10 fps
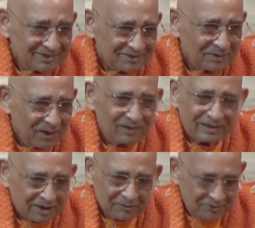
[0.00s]
So all
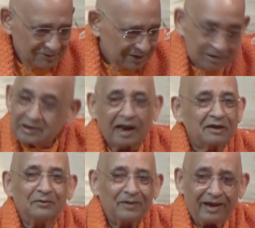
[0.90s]
that you do is
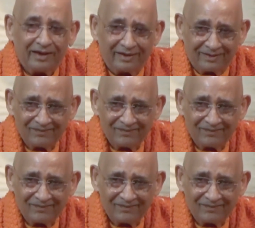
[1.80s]
shake your head.